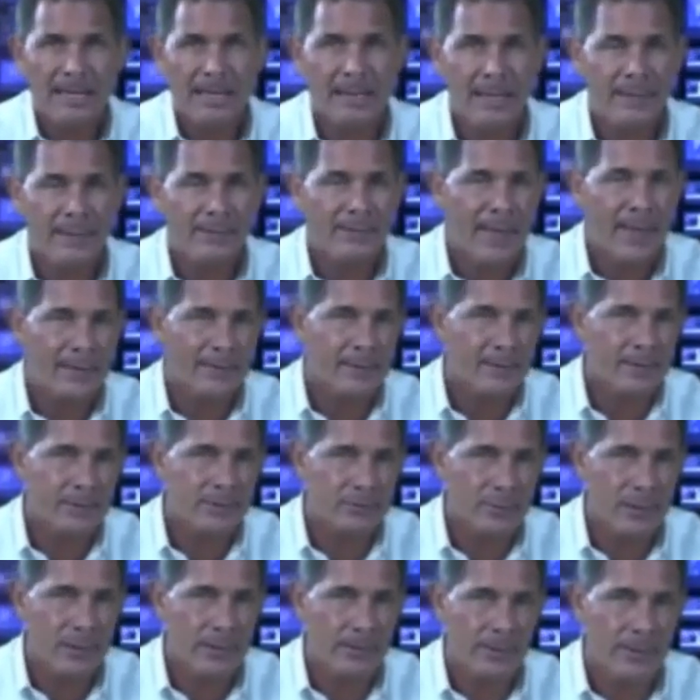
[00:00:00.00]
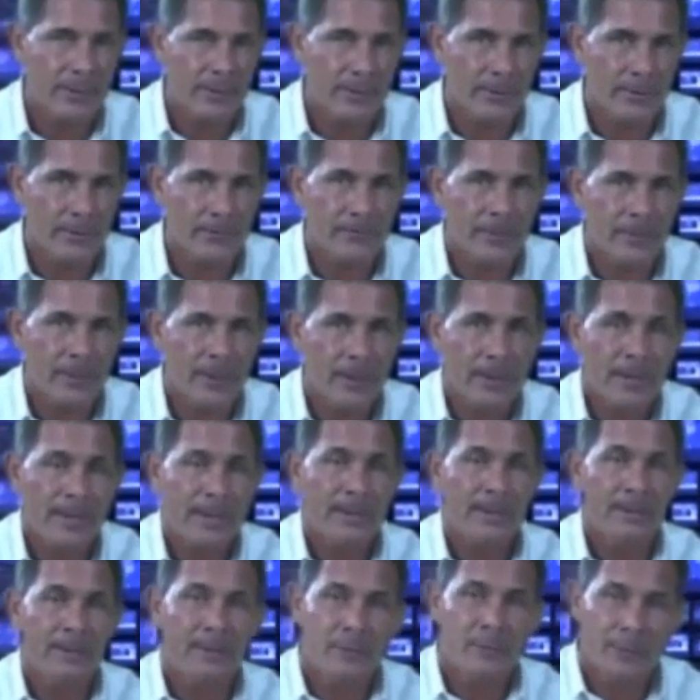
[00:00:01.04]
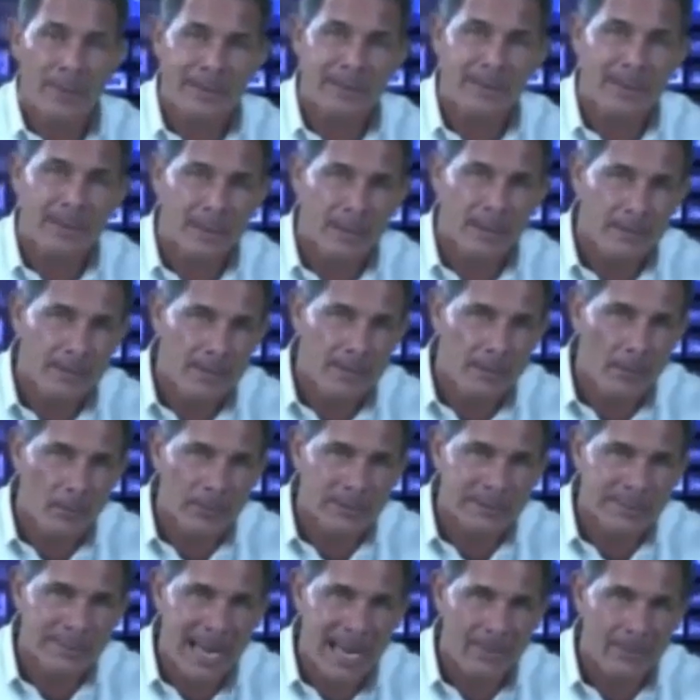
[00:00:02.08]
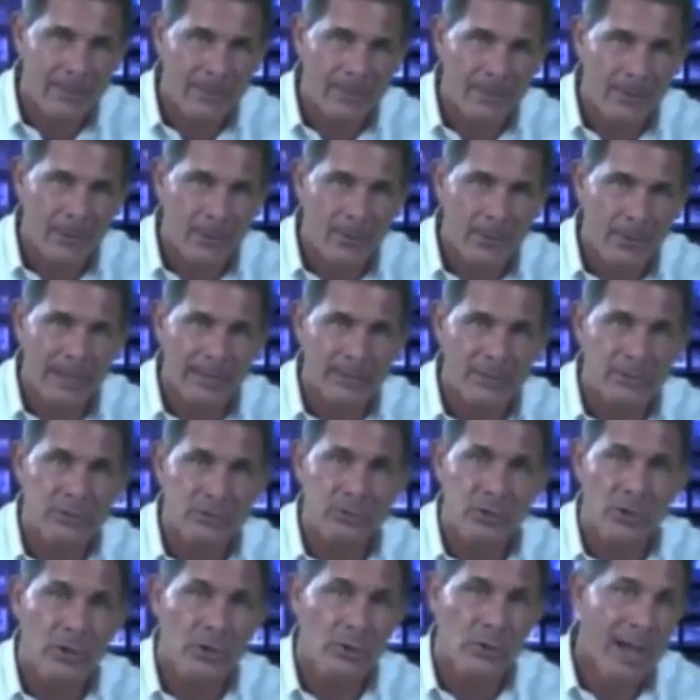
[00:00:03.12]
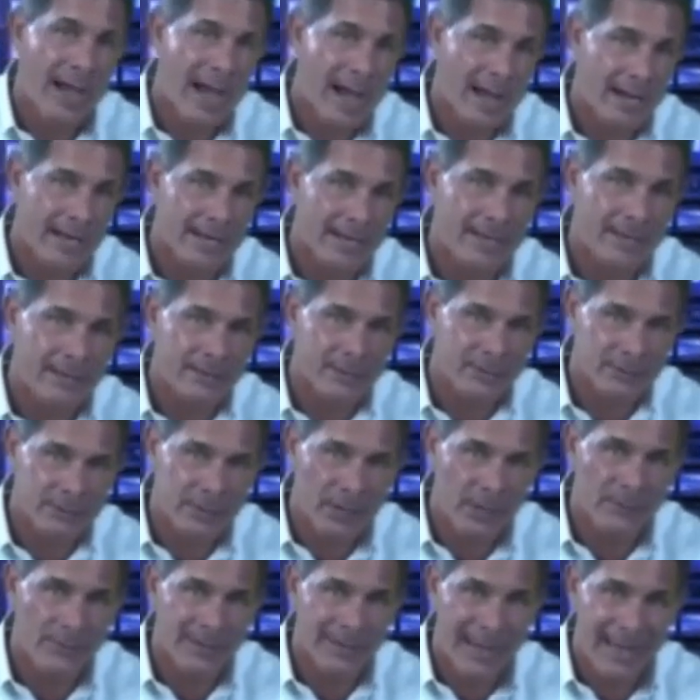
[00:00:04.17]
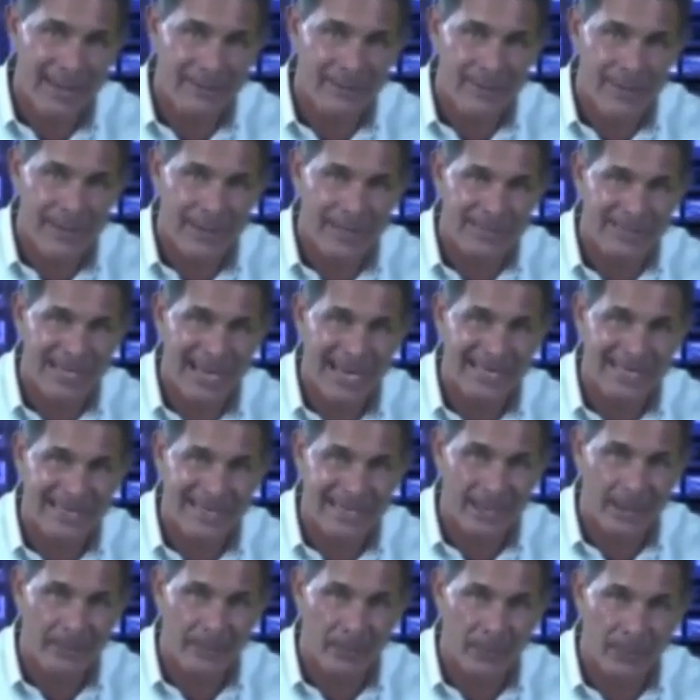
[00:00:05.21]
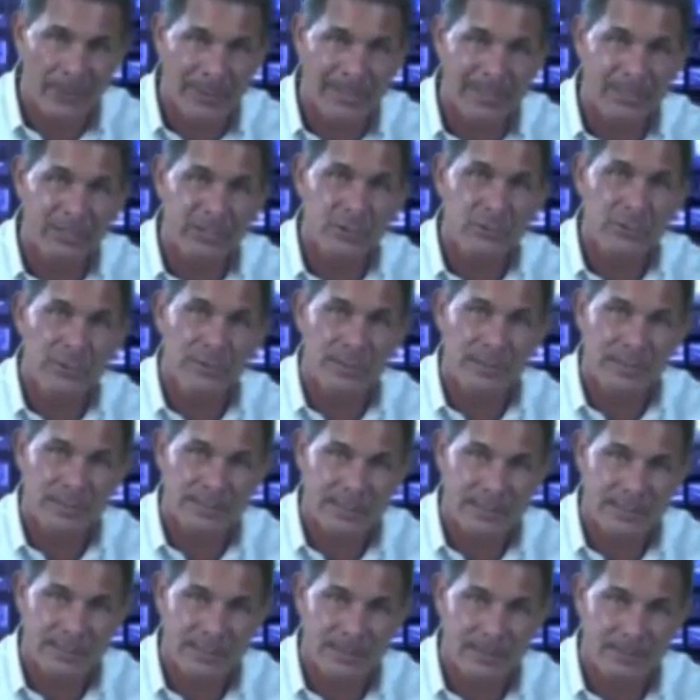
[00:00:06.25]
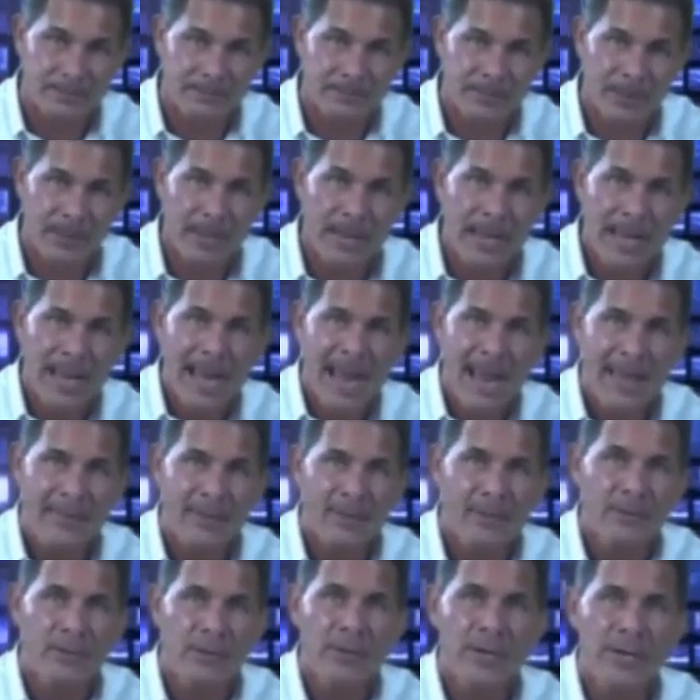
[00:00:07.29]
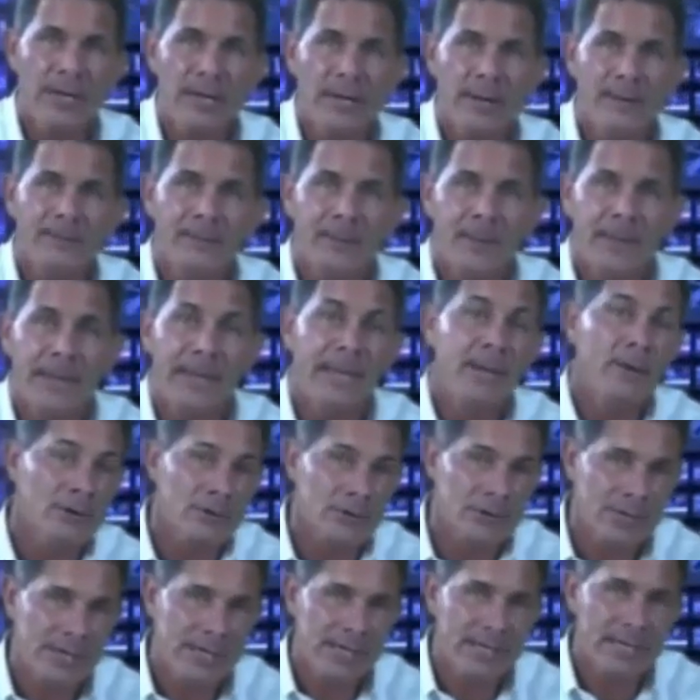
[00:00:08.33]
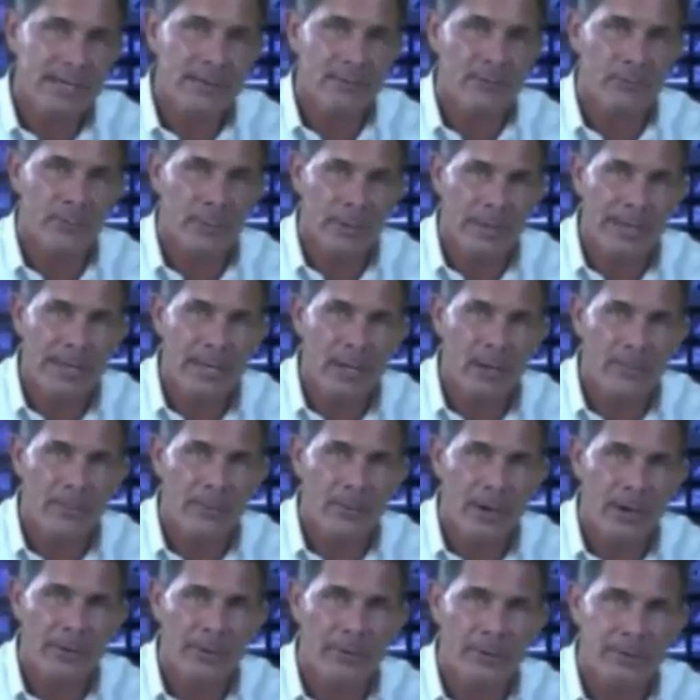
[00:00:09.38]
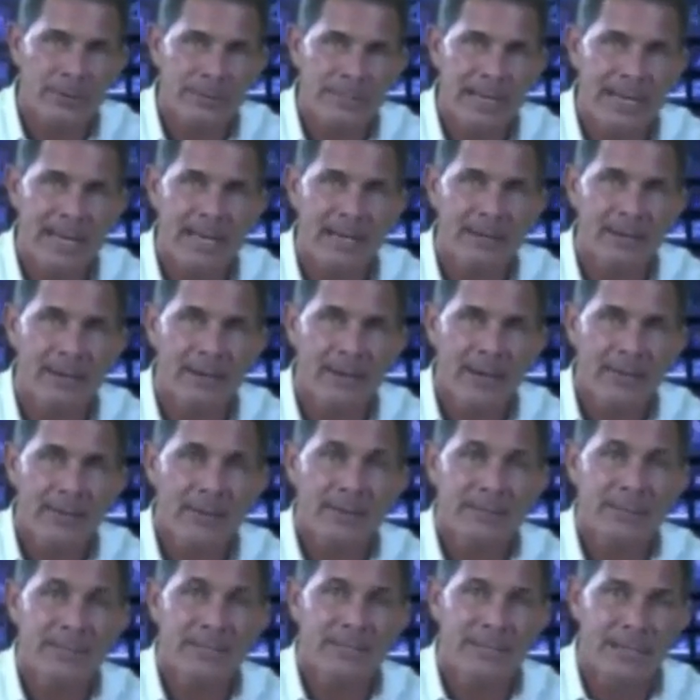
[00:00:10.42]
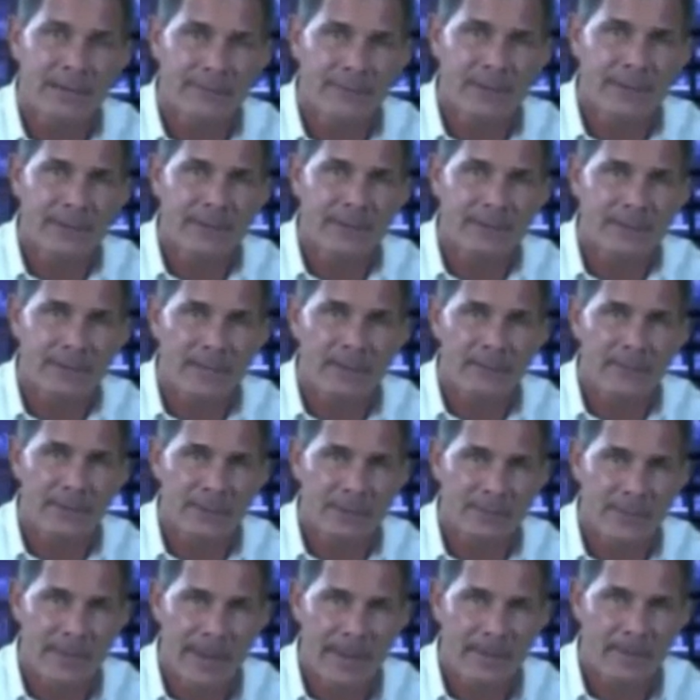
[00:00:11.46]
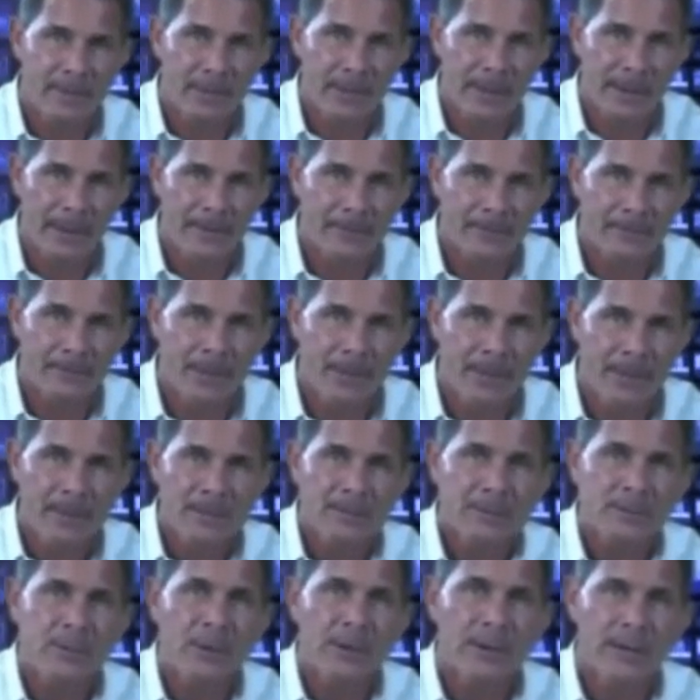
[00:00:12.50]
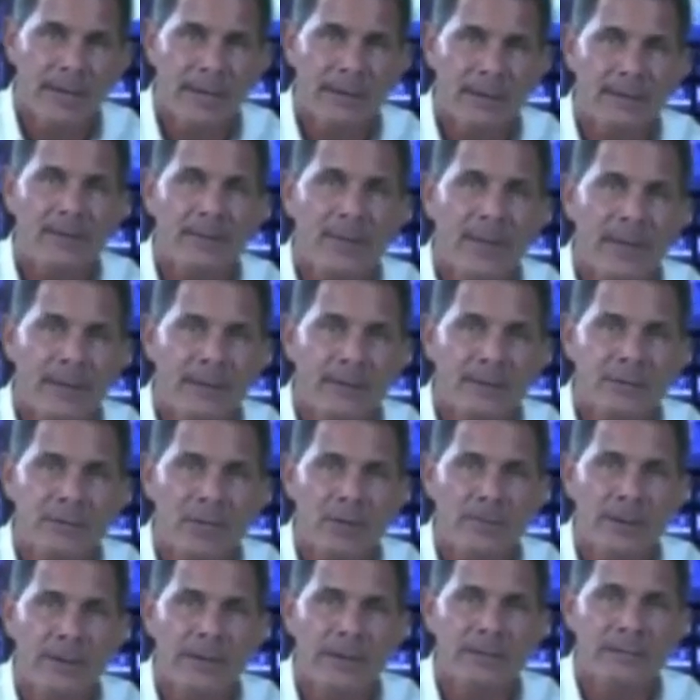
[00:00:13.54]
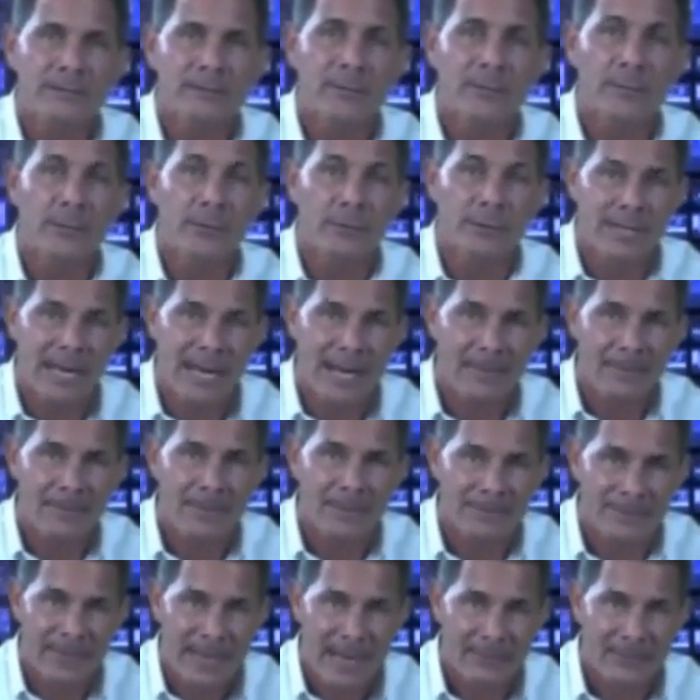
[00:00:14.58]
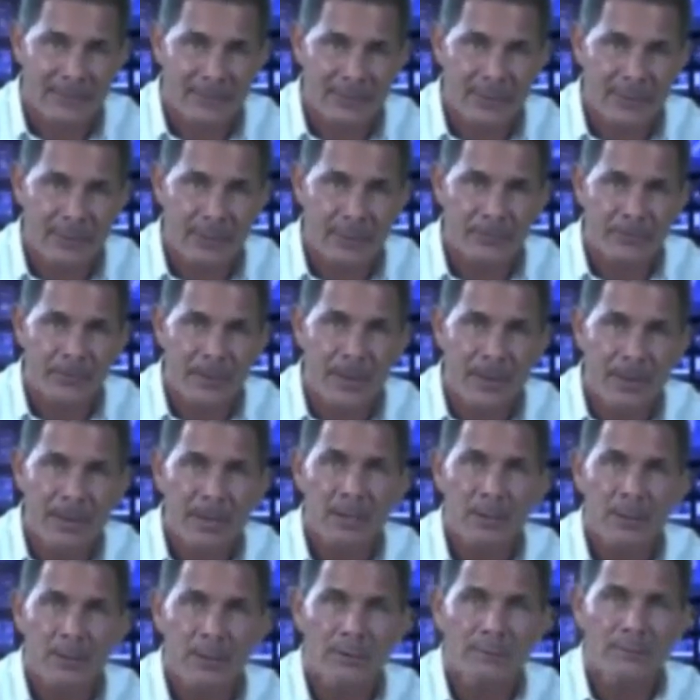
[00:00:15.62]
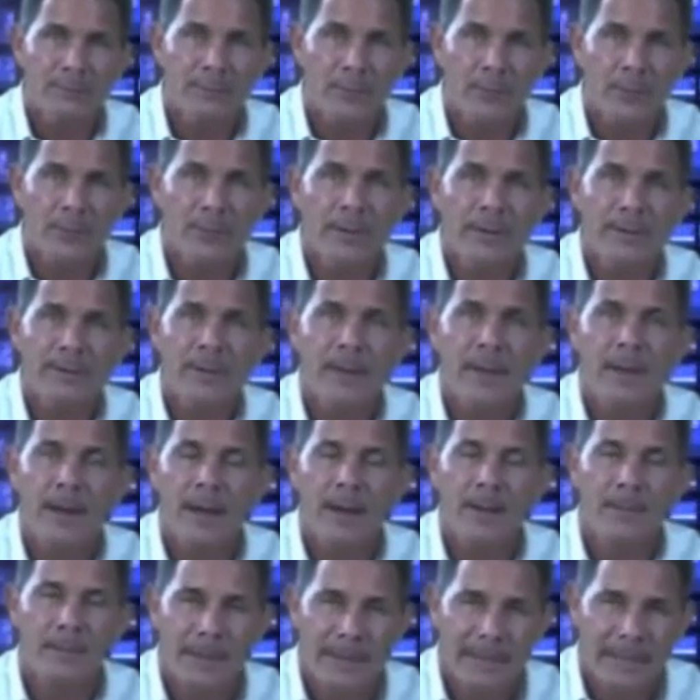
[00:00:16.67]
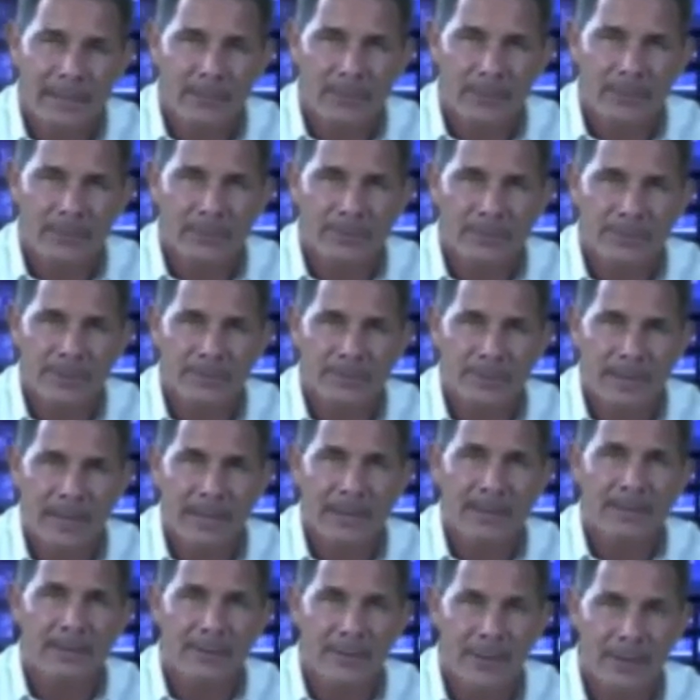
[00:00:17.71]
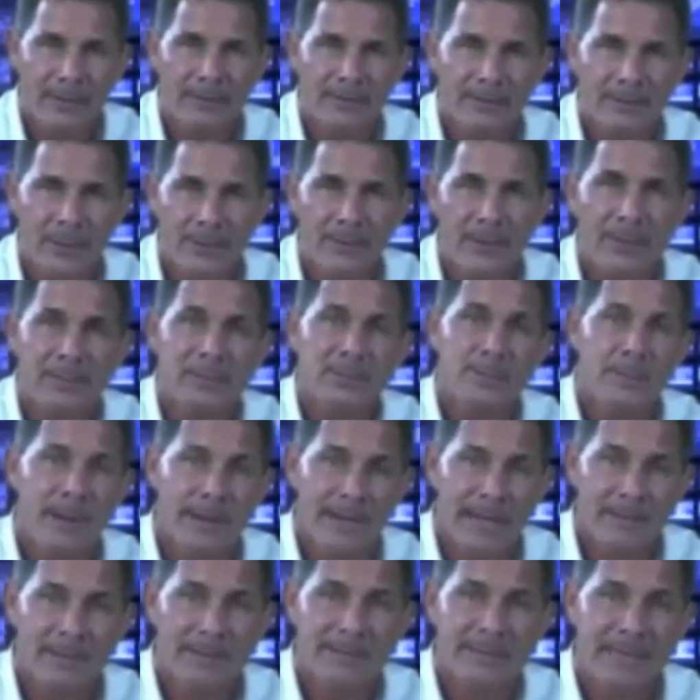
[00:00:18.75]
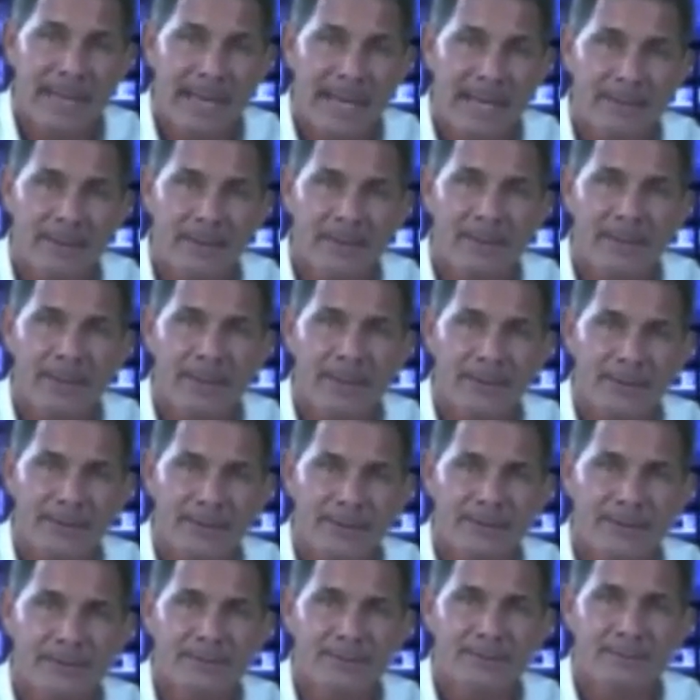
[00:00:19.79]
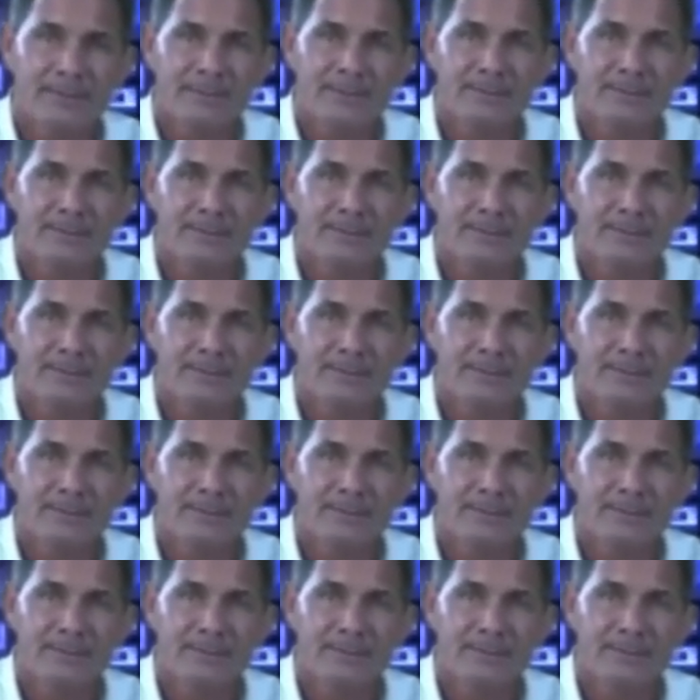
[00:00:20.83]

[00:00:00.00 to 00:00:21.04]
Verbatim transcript: and let that distributor spend a little bit more time with you and show you how to get yourself a LifeVantage ID number, get you in the system, and then you, he or she can really help you understand the significance of this pay plan. So again, thank you so much for your time this afternoon. Looking forward uh, meeting with you someday. Thank you so much. My name is Gabe Pearson.